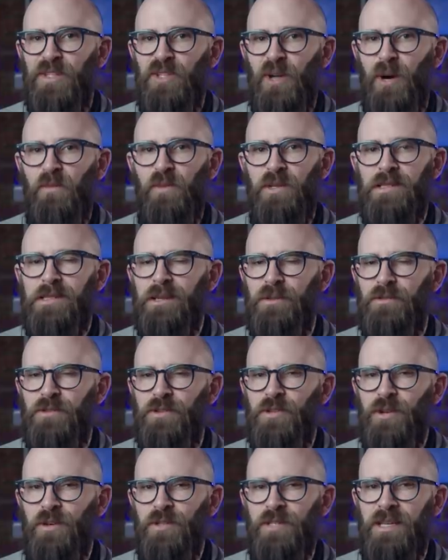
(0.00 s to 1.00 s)
The job was so
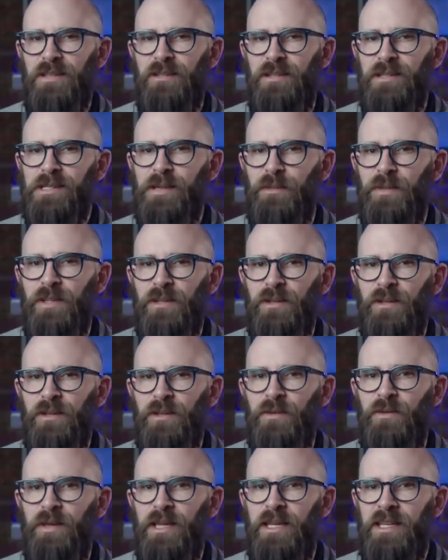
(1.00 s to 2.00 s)
shoddy that some of the
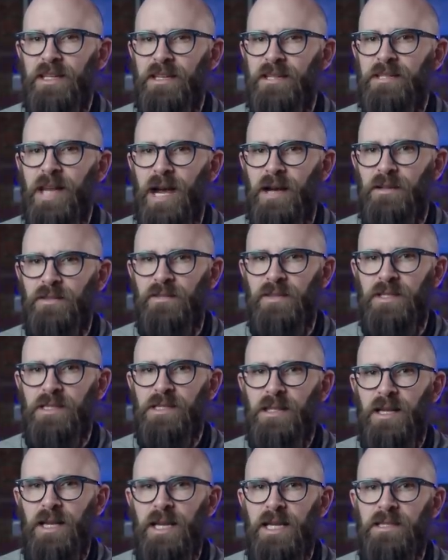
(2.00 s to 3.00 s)
glue leaked out of the
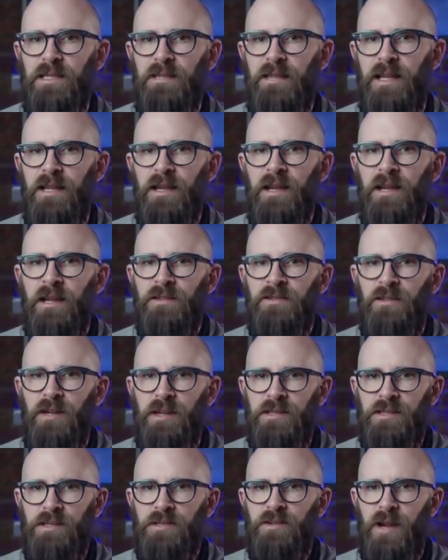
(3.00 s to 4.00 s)
side, and they
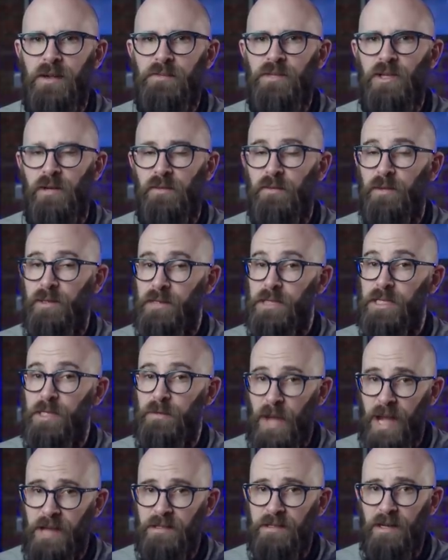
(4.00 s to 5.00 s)
tried to scrape it off with a
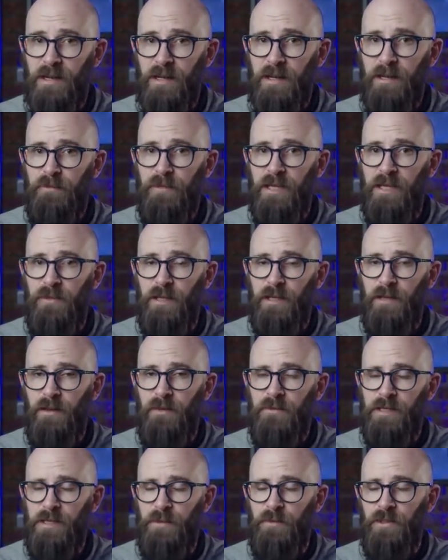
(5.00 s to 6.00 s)
spatula, leaving
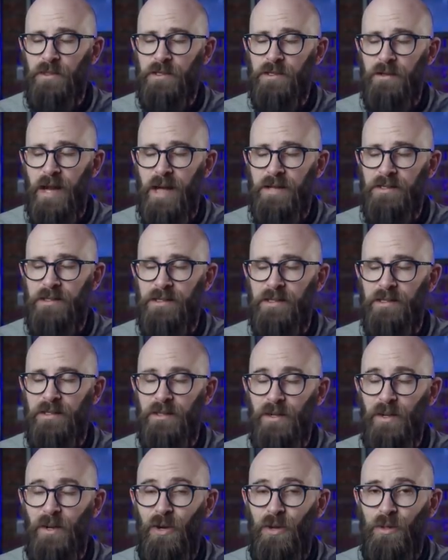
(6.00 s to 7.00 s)
visible scratches in
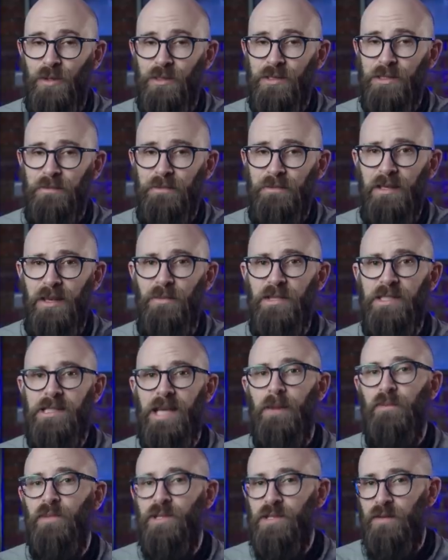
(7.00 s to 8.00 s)
the gold. Their
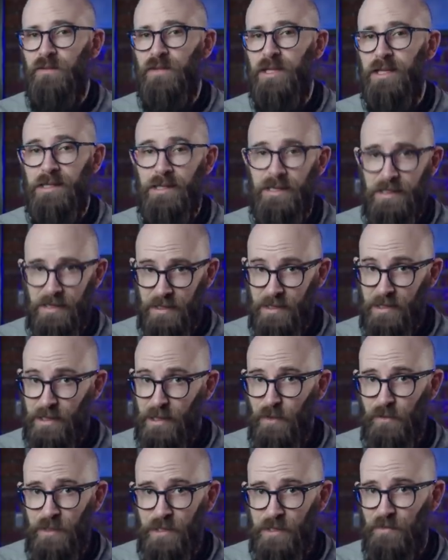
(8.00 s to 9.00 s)
mishap was obviously
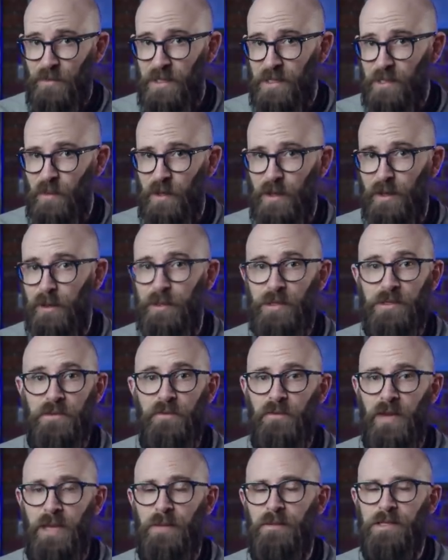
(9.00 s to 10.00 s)
discovered. It's one of the most
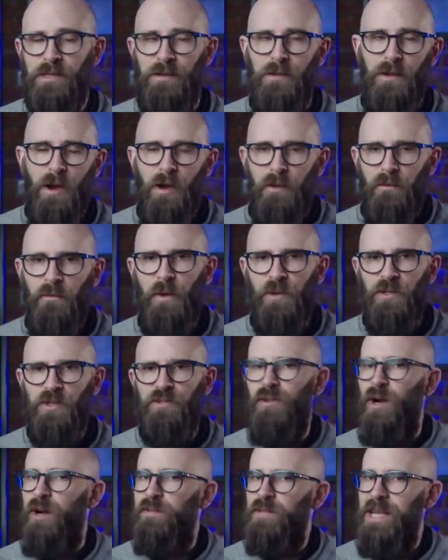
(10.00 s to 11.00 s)
famous and
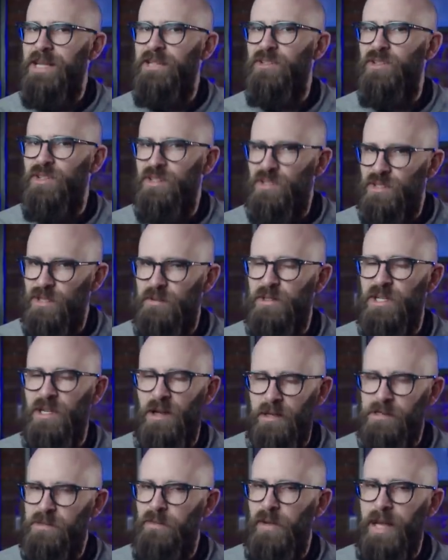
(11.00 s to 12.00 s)
photographed ancient Egyptian
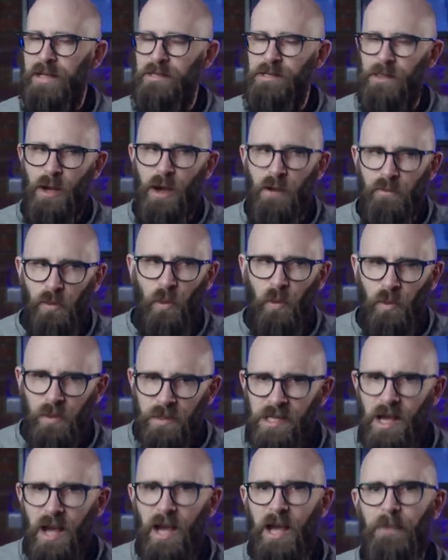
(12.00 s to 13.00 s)
artifacts of all
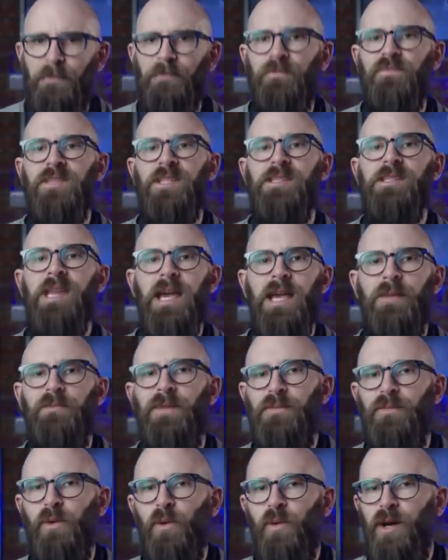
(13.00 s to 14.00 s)
time. To say
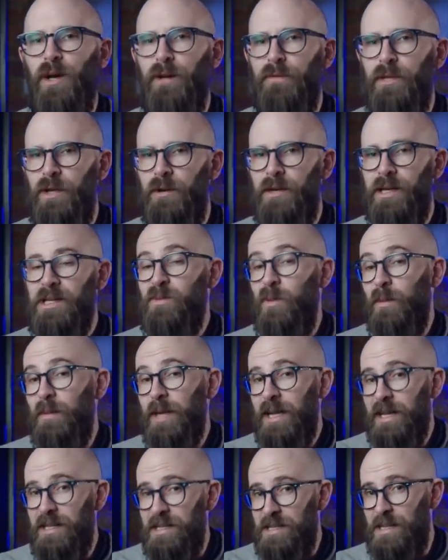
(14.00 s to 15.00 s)
people were furious would
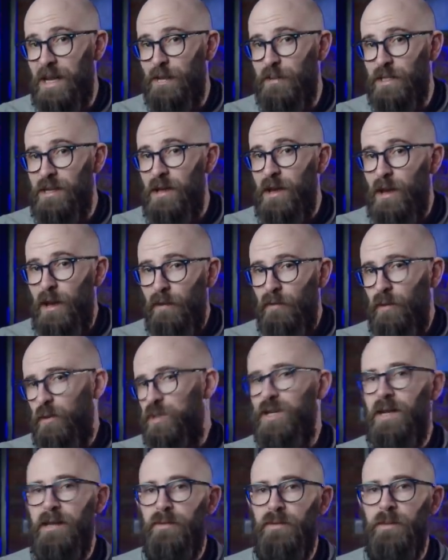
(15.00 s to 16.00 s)
be an understatement.
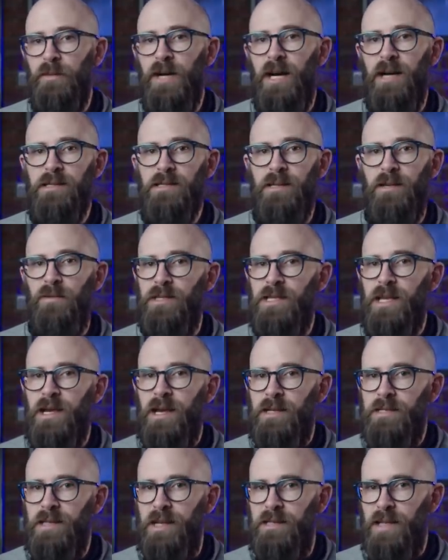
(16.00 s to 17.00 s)
Fortunately for the mask, it was
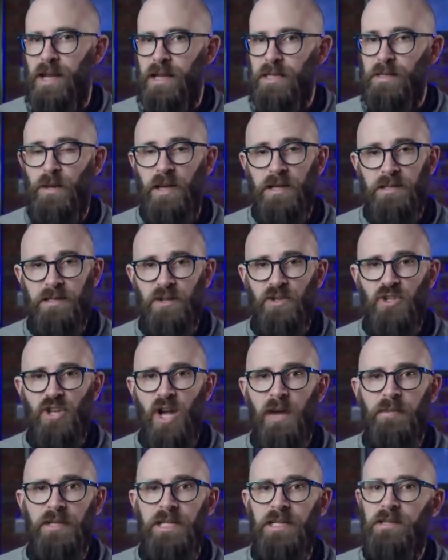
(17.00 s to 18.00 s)
sent to experts in
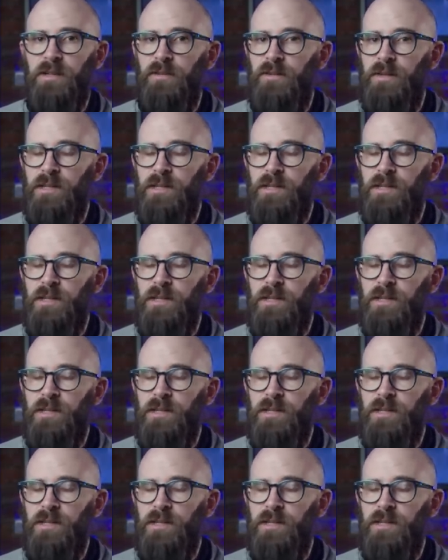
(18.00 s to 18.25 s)
Germany to